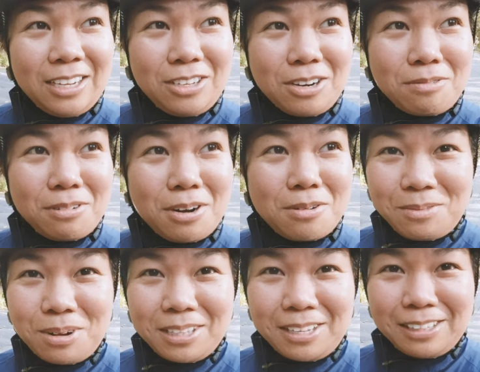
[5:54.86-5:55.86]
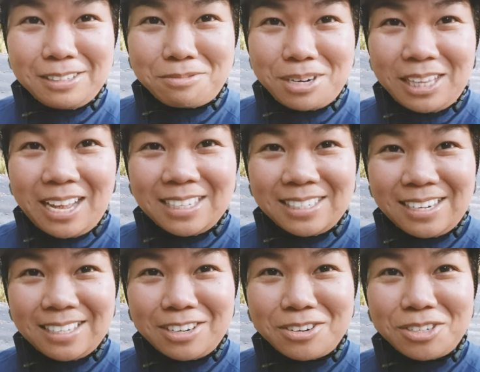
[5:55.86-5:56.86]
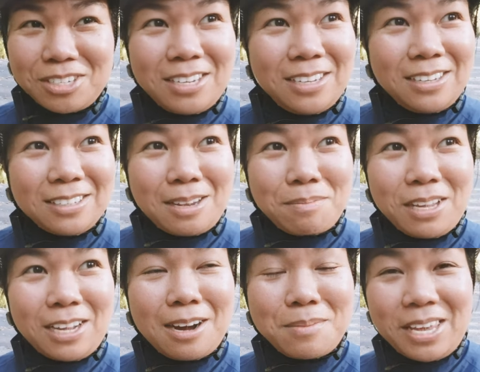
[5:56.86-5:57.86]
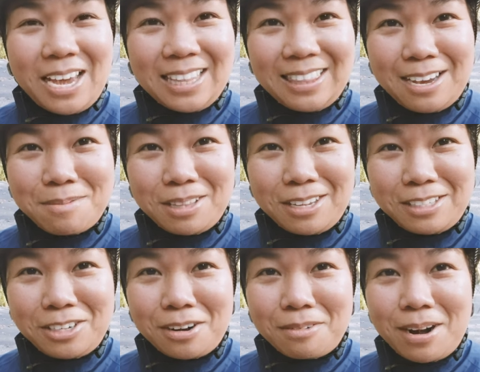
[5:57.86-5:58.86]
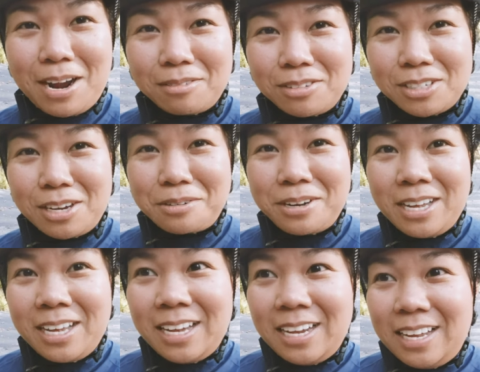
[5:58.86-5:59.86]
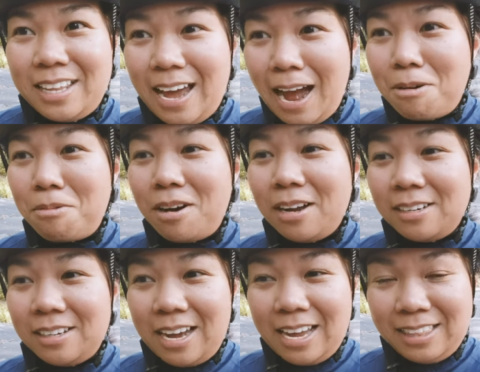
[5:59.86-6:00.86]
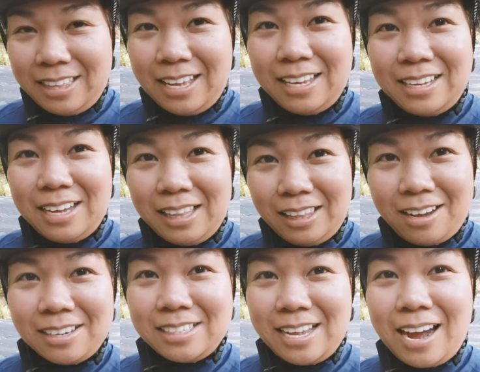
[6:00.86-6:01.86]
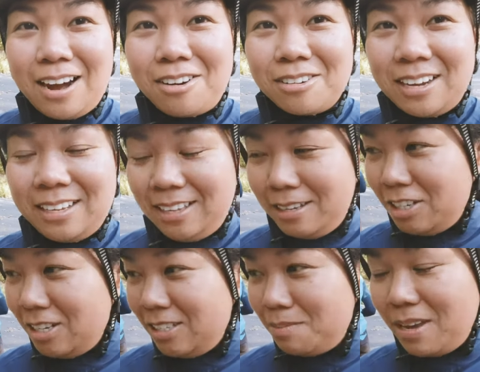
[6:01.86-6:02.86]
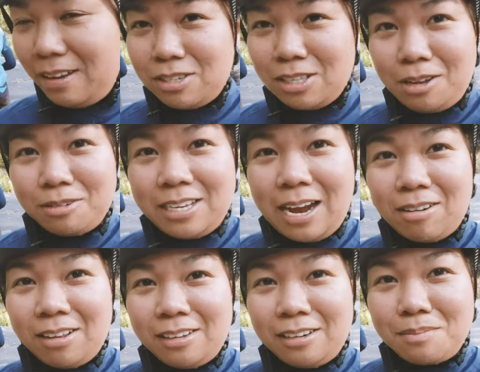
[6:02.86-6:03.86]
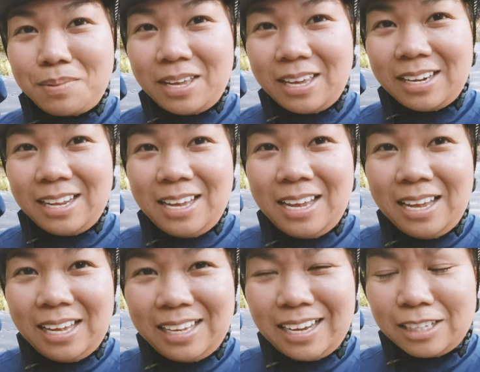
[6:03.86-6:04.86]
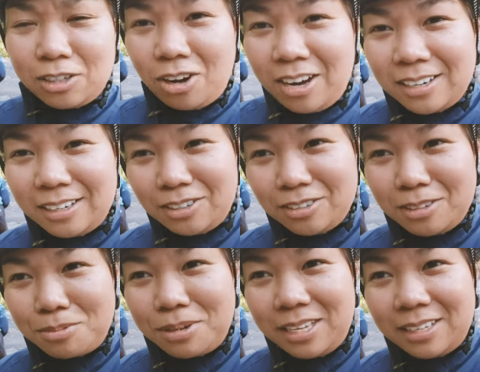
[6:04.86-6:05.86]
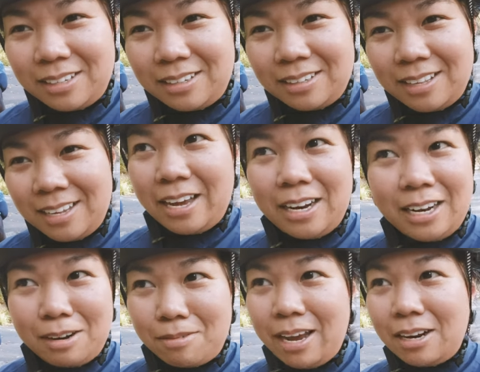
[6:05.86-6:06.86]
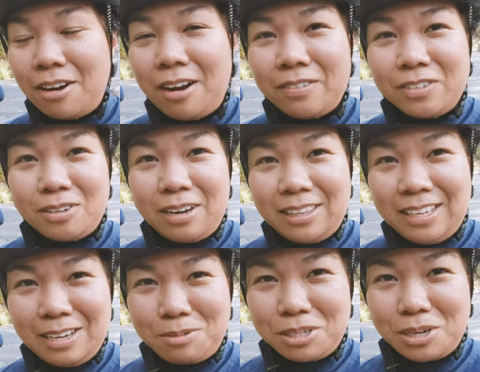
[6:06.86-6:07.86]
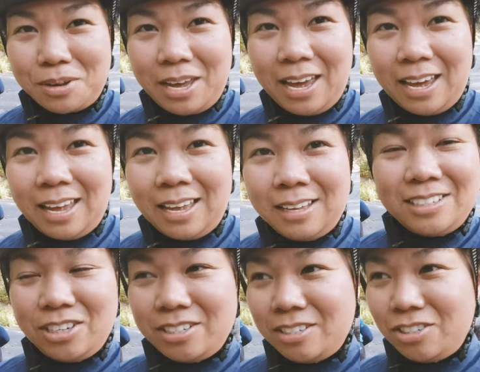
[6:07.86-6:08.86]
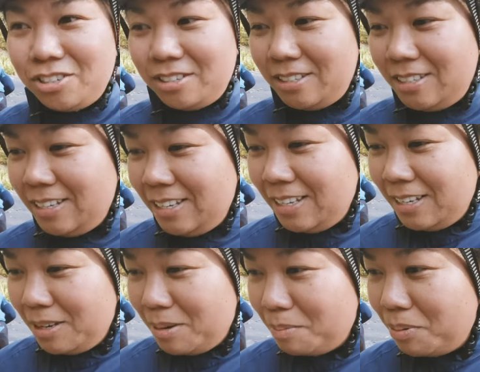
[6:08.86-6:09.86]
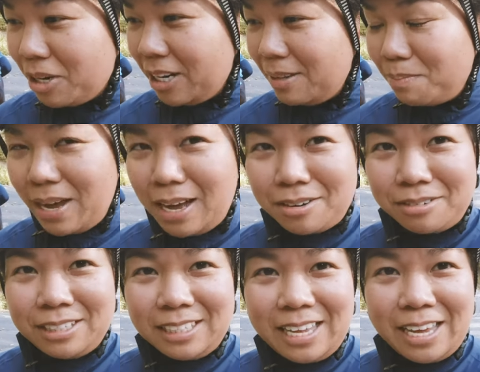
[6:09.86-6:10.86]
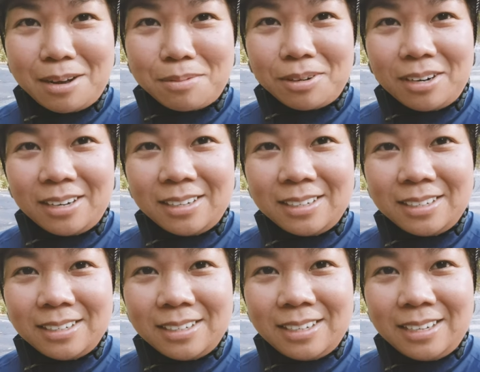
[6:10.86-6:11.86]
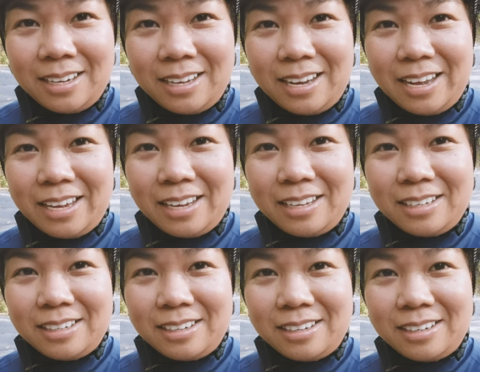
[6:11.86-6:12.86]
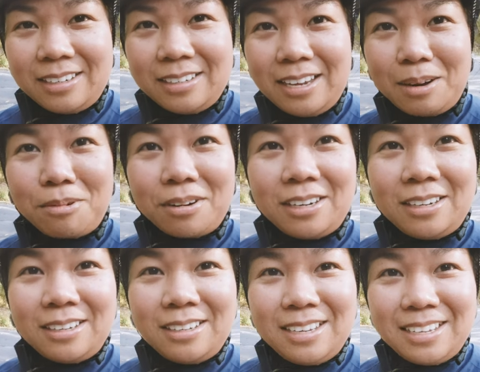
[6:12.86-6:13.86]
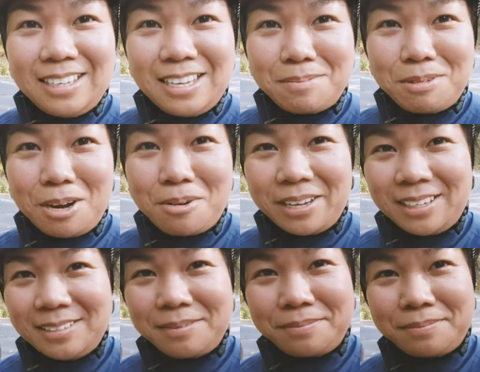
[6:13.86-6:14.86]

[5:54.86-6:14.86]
you don't know when they'll realize that there's something coming at them and they turn around. So that one, I think, lucked out. I think Jason slowed down a little bit. It got caught under the wheel and then it ran off. So I think it was okay. Jason's just putting battery in the camera. And uh, yeah, we're gonna keep going.